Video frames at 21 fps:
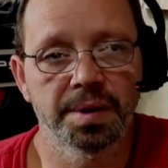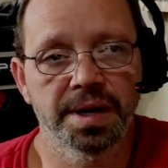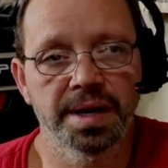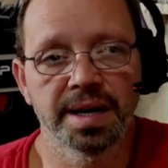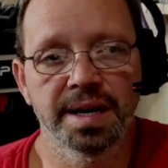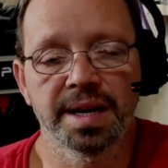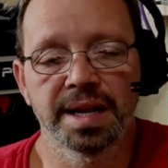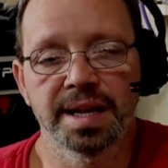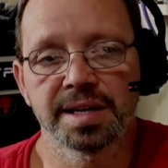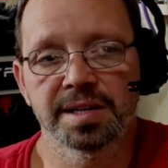
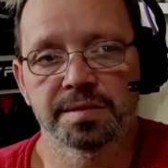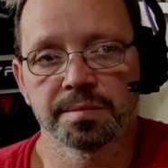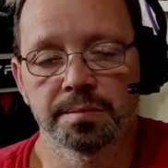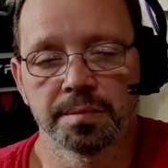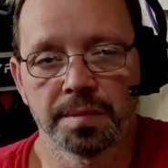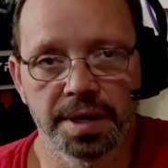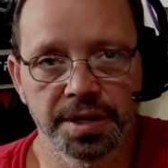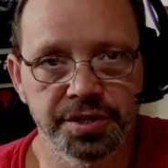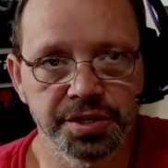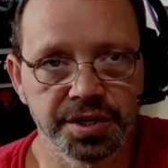but it
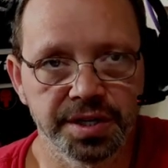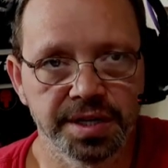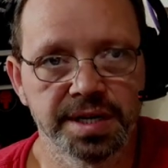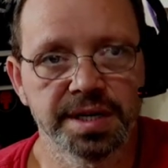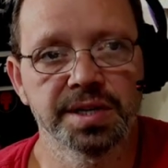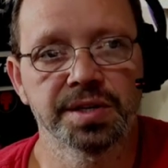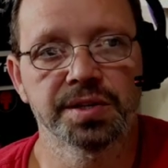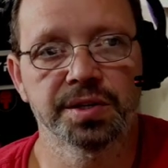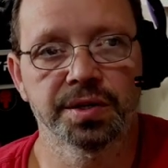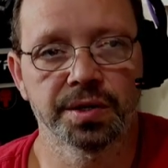is much
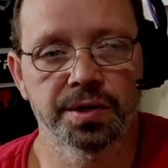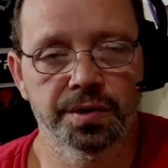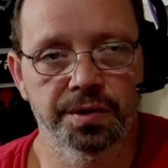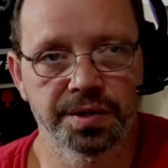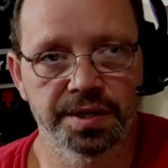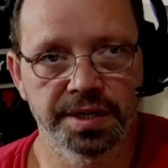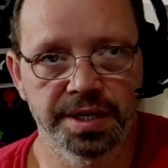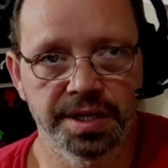easier